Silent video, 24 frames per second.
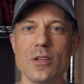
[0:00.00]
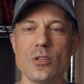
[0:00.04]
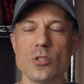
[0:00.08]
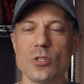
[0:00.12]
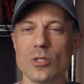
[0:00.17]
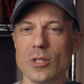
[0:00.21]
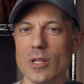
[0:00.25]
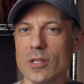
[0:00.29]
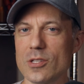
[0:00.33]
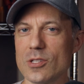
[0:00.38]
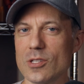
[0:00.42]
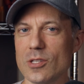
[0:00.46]

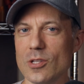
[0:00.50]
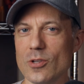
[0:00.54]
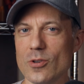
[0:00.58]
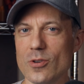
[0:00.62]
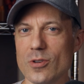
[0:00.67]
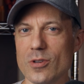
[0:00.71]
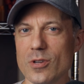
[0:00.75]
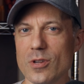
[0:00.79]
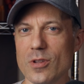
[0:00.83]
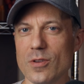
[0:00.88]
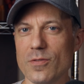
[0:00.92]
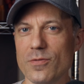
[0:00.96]
So let's
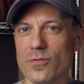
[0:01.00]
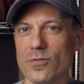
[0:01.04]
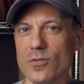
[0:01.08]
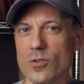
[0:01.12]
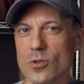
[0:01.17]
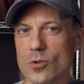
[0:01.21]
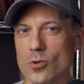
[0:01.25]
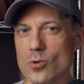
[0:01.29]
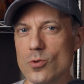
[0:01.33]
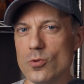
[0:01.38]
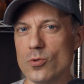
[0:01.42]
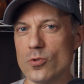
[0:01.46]
learn a
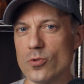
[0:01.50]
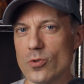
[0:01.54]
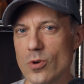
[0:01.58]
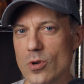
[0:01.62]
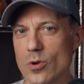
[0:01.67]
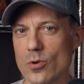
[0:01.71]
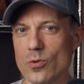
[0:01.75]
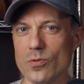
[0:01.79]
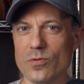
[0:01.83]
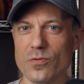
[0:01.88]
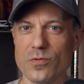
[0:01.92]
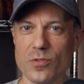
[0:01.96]
few
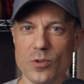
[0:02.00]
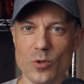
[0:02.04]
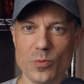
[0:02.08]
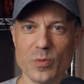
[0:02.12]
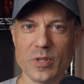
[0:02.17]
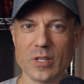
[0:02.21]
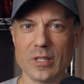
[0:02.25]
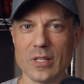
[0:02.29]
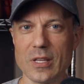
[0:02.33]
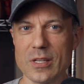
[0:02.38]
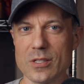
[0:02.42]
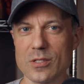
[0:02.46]
drone
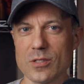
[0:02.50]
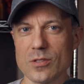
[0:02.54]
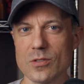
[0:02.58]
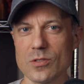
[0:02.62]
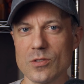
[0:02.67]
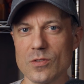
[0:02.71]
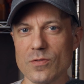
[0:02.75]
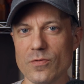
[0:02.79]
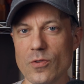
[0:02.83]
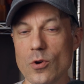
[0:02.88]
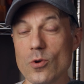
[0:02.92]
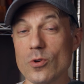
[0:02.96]
filming
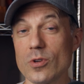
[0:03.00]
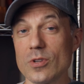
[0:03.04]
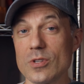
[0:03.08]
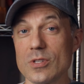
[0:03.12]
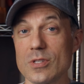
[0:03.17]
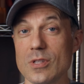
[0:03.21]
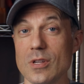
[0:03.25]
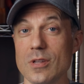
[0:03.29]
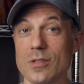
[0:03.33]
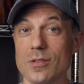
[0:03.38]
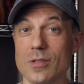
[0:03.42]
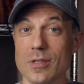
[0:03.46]
lessons
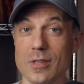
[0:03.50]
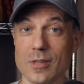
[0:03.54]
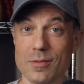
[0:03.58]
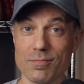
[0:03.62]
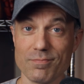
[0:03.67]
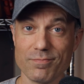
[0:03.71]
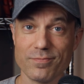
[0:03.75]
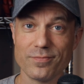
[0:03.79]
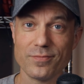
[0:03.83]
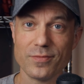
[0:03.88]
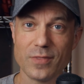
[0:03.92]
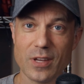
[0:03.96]
focused on the
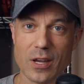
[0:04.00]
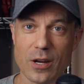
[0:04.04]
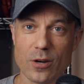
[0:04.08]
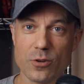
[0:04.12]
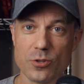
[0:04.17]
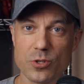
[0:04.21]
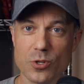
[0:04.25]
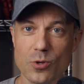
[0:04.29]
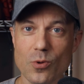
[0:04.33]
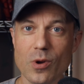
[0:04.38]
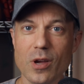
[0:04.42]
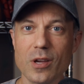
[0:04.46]
Air
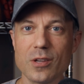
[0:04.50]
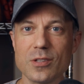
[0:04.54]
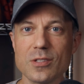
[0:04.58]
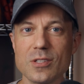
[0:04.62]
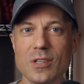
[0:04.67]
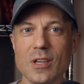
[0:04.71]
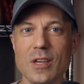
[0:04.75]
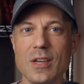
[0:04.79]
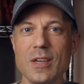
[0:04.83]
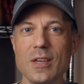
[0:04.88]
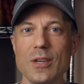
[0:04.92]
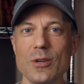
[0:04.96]
2S
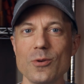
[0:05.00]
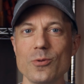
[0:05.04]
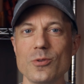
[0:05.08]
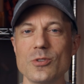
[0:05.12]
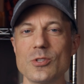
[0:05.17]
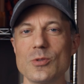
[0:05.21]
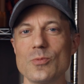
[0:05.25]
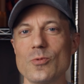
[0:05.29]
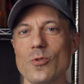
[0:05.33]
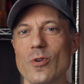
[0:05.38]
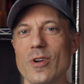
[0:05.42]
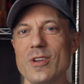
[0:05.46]
with
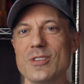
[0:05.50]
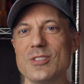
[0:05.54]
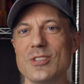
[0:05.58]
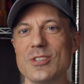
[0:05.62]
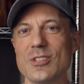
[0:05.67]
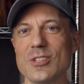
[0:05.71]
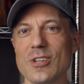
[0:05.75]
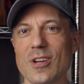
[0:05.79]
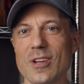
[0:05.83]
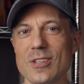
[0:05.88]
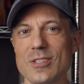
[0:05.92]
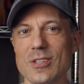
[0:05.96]
some crazy
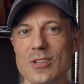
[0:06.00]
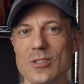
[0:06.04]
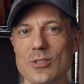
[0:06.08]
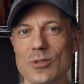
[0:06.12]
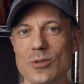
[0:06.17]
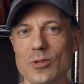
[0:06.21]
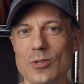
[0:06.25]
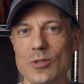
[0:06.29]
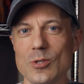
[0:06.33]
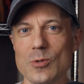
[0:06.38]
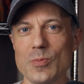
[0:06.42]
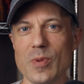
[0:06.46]
shots I
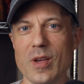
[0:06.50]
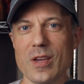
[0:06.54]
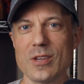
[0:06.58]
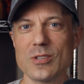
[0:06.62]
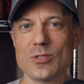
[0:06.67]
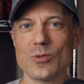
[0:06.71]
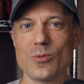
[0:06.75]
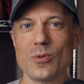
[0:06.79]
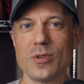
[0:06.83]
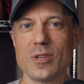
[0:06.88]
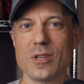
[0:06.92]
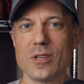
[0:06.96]
took this
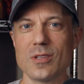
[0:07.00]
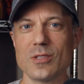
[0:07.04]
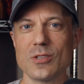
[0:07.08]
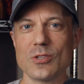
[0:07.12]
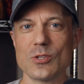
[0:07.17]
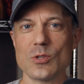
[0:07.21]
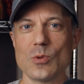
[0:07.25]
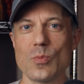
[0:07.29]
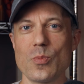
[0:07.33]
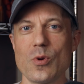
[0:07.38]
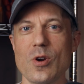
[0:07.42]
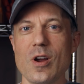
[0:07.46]
past week in the
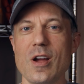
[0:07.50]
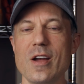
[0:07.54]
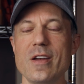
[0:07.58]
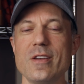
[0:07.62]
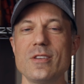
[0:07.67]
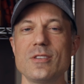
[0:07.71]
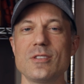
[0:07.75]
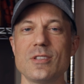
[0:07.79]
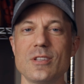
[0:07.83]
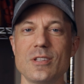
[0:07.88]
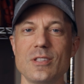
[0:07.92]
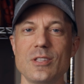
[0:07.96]

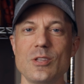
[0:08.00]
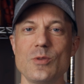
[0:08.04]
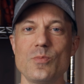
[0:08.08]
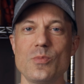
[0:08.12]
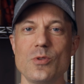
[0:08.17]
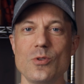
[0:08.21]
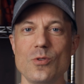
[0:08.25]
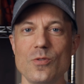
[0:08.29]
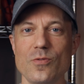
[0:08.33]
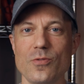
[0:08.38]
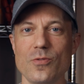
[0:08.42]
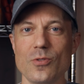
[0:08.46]
surprisingly
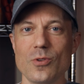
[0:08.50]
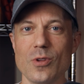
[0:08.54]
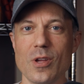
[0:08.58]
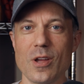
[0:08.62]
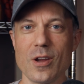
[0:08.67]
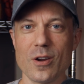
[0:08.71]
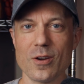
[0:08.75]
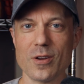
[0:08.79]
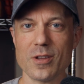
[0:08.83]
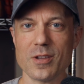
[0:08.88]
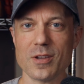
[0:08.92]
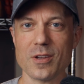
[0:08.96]
beautiful
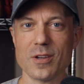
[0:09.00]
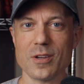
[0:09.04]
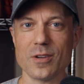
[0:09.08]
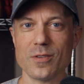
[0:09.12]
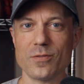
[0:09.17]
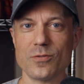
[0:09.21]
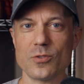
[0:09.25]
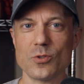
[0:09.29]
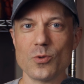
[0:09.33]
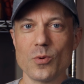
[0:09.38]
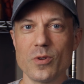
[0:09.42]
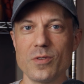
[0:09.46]
area
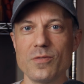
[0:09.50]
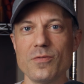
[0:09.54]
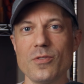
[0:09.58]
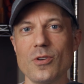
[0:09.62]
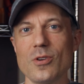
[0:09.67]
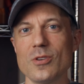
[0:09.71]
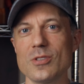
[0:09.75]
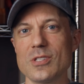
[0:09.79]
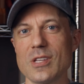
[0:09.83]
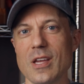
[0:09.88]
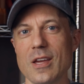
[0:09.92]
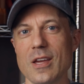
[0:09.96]
of Twin Falls,